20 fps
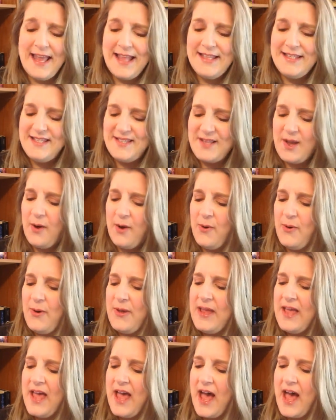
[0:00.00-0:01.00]
And so
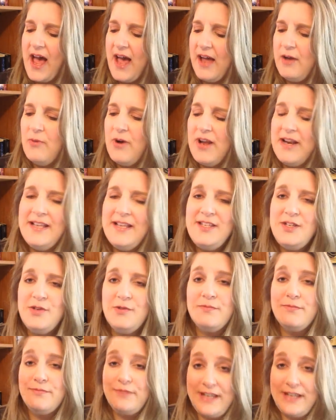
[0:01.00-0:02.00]
I wanted
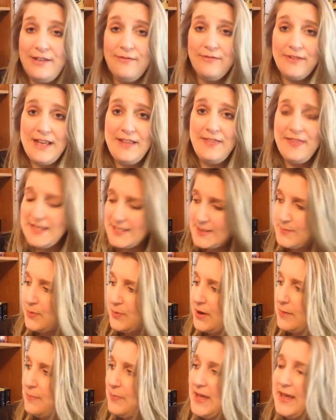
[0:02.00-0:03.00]
to reread this
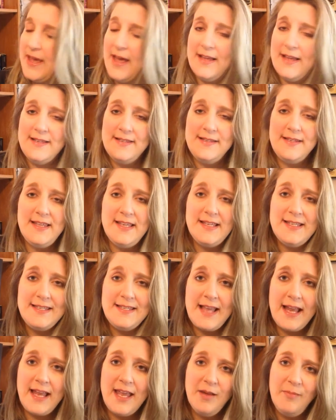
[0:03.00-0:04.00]
book because the
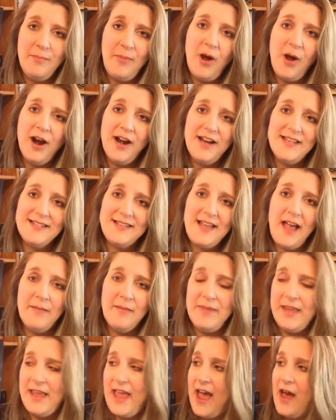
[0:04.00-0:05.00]
second part is
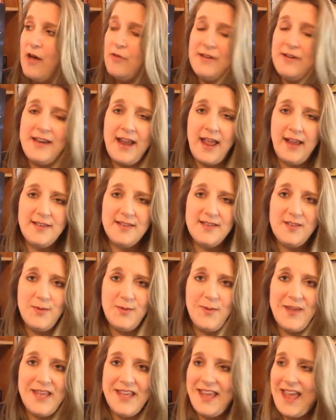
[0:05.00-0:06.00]
coming out next
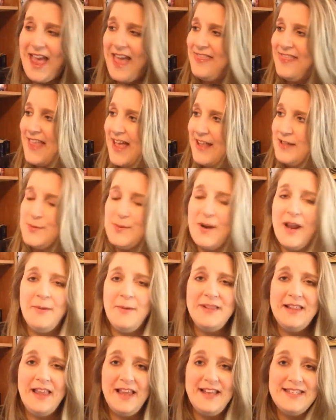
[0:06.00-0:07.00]
week, and that's what I
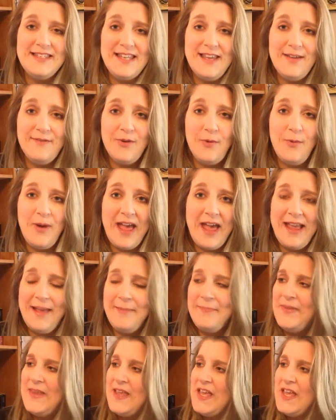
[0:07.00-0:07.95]
would like to give away.